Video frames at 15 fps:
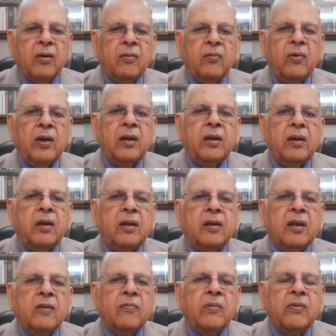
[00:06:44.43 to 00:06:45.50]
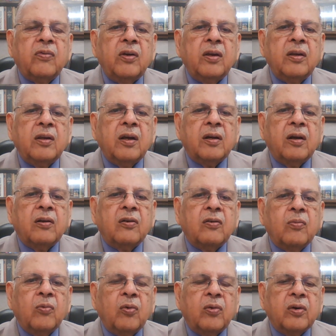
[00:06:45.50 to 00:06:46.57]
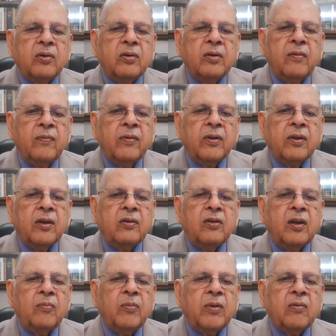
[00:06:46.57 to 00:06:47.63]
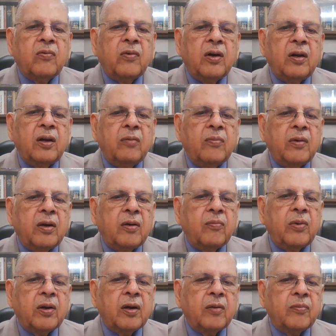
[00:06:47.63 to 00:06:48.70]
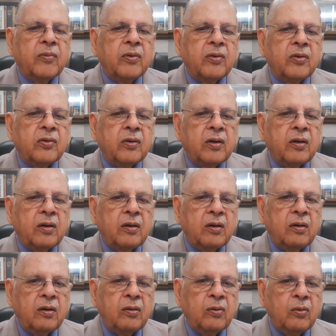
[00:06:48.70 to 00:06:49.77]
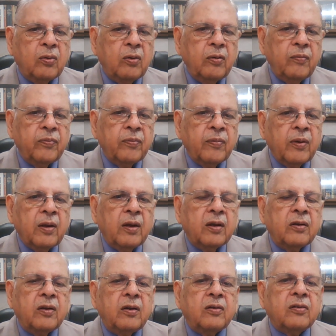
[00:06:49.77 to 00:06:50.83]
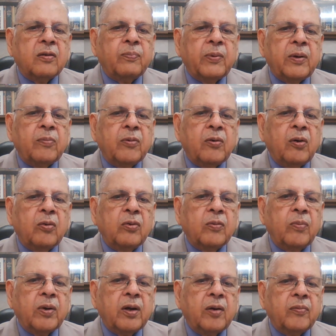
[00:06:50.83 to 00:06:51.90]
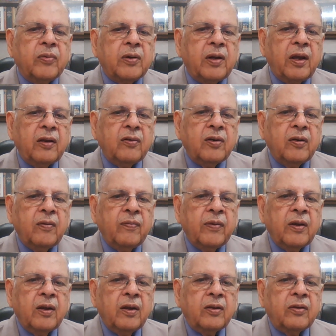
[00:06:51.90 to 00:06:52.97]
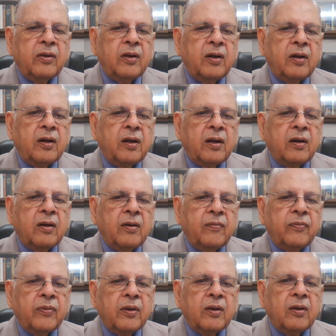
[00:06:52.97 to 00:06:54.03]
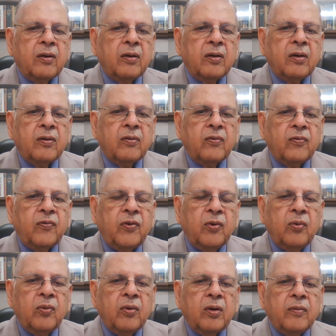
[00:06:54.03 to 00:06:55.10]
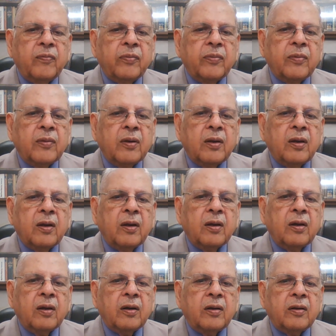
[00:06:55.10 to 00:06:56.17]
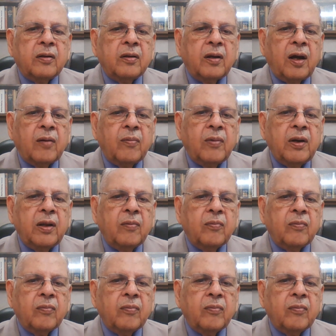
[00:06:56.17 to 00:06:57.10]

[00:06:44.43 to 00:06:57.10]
Well, it has been seen that in smokers, the semen volume becomes low, the sperm count becomes less, there are few normal